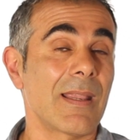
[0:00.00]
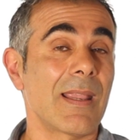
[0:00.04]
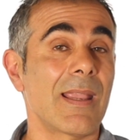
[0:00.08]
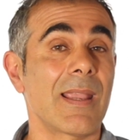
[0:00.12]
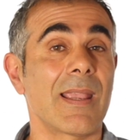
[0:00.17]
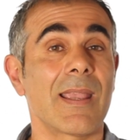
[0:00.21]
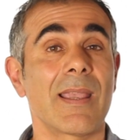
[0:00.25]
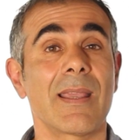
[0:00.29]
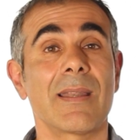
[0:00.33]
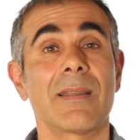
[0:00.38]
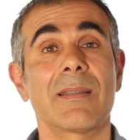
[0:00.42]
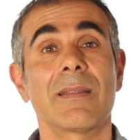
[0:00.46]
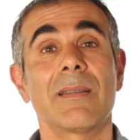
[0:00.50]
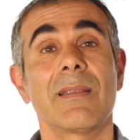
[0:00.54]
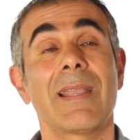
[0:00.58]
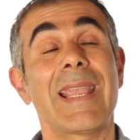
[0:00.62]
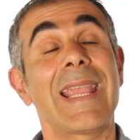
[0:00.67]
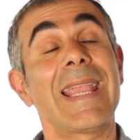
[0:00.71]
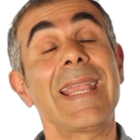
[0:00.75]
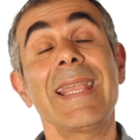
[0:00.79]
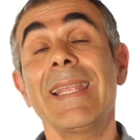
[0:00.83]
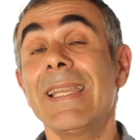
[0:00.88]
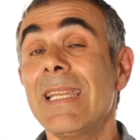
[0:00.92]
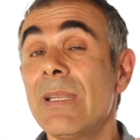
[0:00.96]
and
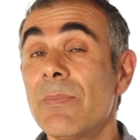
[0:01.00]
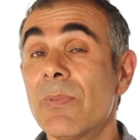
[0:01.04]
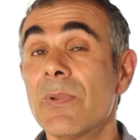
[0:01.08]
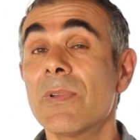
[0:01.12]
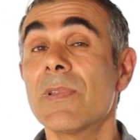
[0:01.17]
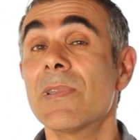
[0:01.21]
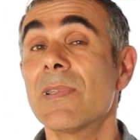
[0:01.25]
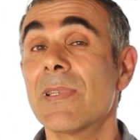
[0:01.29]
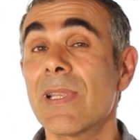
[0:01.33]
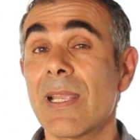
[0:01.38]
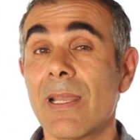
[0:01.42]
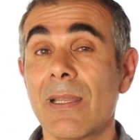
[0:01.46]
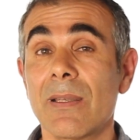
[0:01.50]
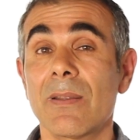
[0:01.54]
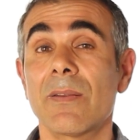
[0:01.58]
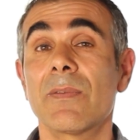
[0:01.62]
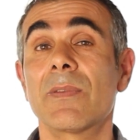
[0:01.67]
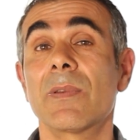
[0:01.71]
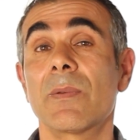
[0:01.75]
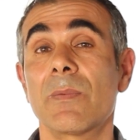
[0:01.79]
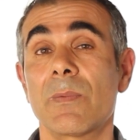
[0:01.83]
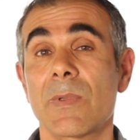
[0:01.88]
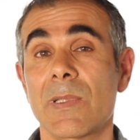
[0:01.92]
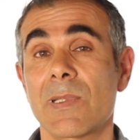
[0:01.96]
80% of
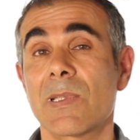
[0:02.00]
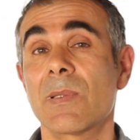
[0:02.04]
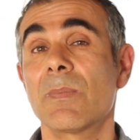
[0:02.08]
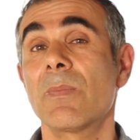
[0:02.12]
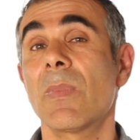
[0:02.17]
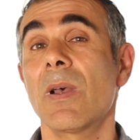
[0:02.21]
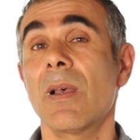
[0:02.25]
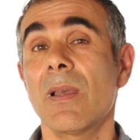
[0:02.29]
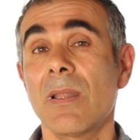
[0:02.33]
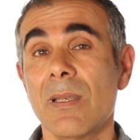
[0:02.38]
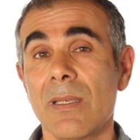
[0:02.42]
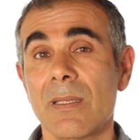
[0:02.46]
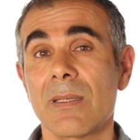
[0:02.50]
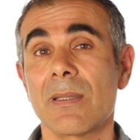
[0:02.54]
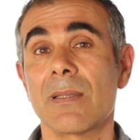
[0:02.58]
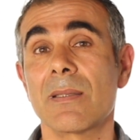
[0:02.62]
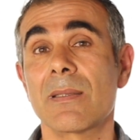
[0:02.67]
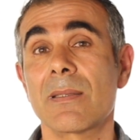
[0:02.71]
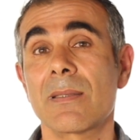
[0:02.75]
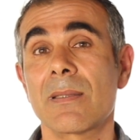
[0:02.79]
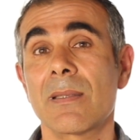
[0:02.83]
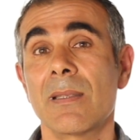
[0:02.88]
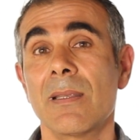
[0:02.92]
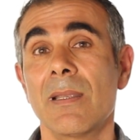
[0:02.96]
the
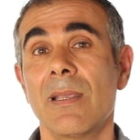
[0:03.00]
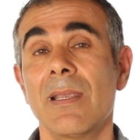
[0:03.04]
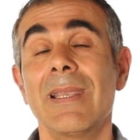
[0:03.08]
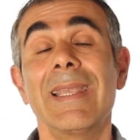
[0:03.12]
respondents